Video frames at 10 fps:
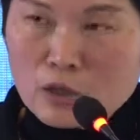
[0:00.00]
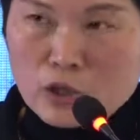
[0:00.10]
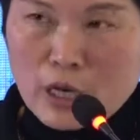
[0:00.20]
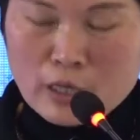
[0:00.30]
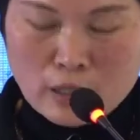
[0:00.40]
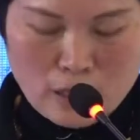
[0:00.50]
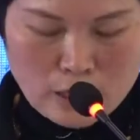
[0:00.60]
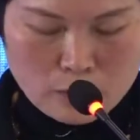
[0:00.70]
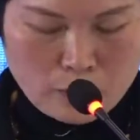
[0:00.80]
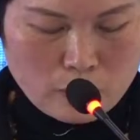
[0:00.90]
China
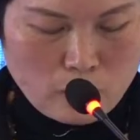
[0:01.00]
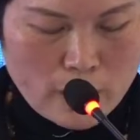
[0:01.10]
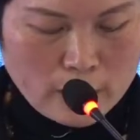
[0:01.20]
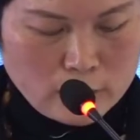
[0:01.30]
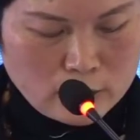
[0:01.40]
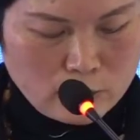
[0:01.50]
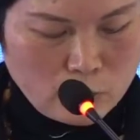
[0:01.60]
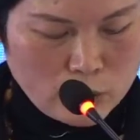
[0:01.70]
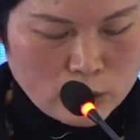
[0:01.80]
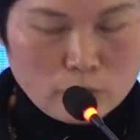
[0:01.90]
has provided
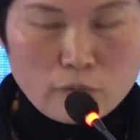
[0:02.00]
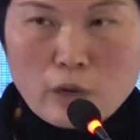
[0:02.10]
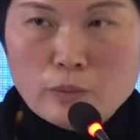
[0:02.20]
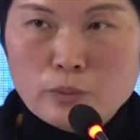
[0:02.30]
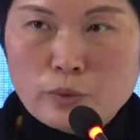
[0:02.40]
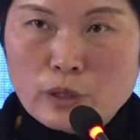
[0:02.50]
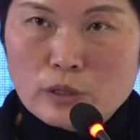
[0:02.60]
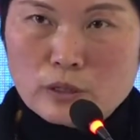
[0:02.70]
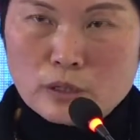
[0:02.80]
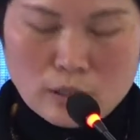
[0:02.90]
more than
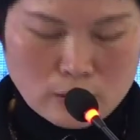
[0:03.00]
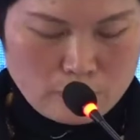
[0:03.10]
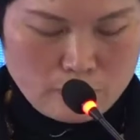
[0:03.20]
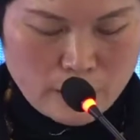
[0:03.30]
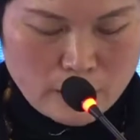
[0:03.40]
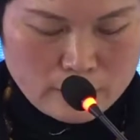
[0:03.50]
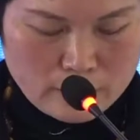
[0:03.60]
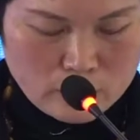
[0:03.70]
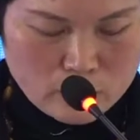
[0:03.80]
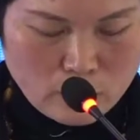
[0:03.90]
1.6
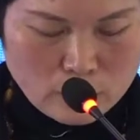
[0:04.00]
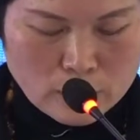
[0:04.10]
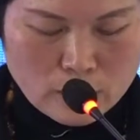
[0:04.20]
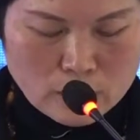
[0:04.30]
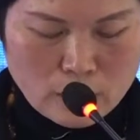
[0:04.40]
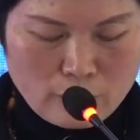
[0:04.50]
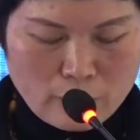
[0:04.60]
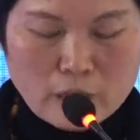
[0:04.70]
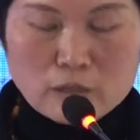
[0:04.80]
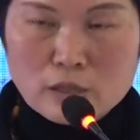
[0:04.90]
billion doses of
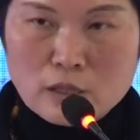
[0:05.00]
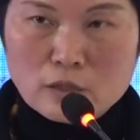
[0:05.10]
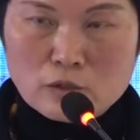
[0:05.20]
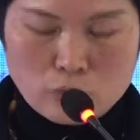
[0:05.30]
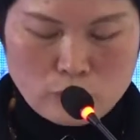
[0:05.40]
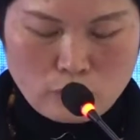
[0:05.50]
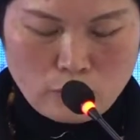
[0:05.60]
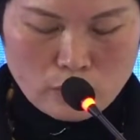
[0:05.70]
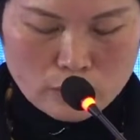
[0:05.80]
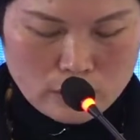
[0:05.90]
vaccines to the
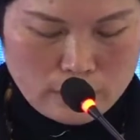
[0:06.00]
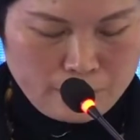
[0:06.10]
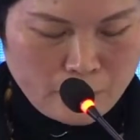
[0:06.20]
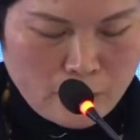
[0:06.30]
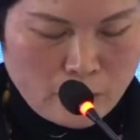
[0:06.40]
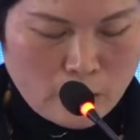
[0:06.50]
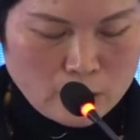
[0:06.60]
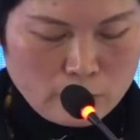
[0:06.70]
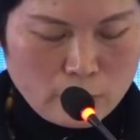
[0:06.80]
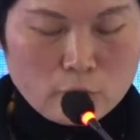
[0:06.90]
world,
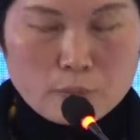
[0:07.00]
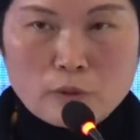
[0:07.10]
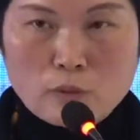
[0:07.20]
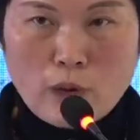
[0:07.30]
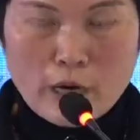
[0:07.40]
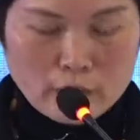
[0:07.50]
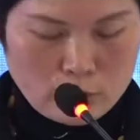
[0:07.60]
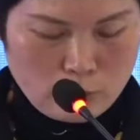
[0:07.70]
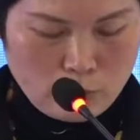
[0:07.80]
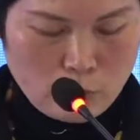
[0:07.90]
and will
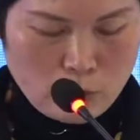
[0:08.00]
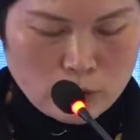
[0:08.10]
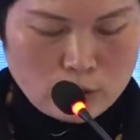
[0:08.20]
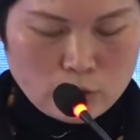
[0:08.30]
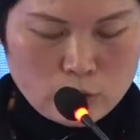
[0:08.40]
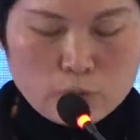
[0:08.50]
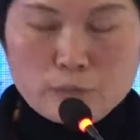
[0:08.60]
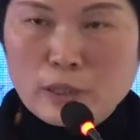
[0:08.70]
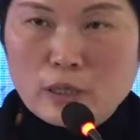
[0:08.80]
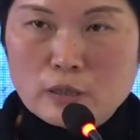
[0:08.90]
provide more than 2
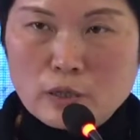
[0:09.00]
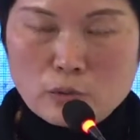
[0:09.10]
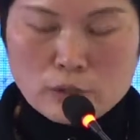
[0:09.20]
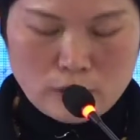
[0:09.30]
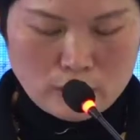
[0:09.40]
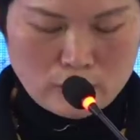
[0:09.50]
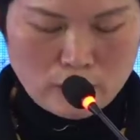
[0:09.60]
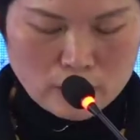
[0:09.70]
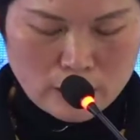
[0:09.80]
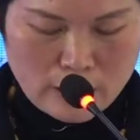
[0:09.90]
billion doses
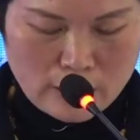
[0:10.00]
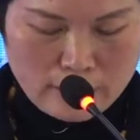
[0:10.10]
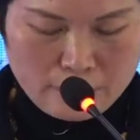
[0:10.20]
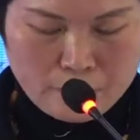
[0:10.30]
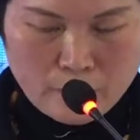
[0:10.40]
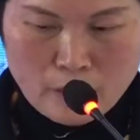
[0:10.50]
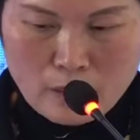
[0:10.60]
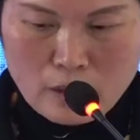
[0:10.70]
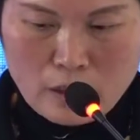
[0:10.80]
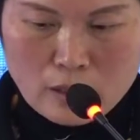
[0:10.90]
this year.
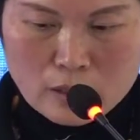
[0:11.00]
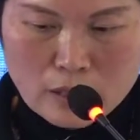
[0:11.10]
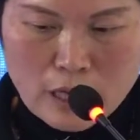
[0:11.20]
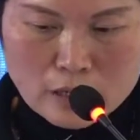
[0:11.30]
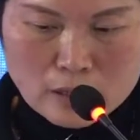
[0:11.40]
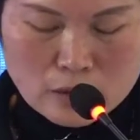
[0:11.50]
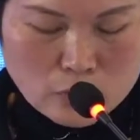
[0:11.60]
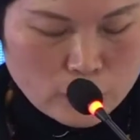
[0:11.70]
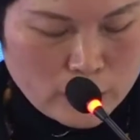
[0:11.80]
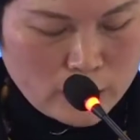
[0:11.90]
In the next
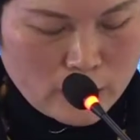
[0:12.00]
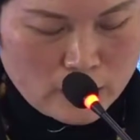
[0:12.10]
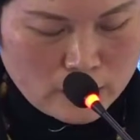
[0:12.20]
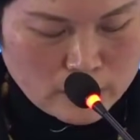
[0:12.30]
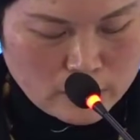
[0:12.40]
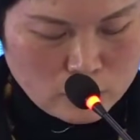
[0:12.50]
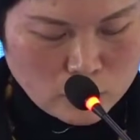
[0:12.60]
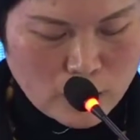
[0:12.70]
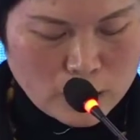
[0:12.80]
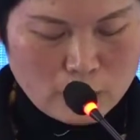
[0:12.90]
3 years,
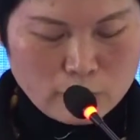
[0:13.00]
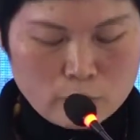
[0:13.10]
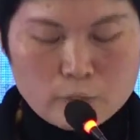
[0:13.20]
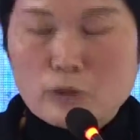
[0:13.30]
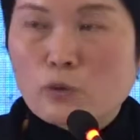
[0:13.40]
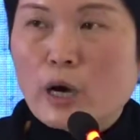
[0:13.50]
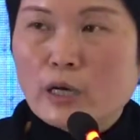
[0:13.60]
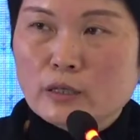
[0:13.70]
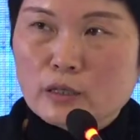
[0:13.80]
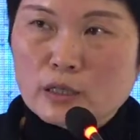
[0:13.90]
China will
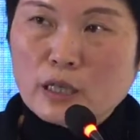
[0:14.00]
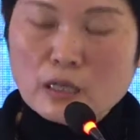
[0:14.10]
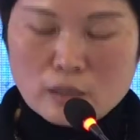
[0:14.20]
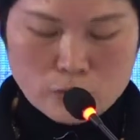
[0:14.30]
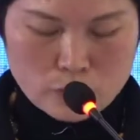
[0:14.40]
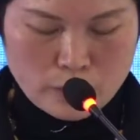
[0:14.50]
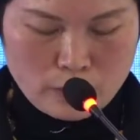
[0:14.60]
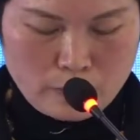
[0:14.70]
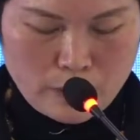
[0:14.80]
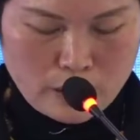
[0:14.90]
provide another
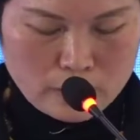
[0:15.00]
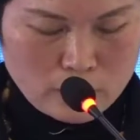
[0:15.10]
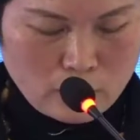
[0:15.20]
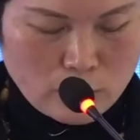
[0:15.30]
$3 billion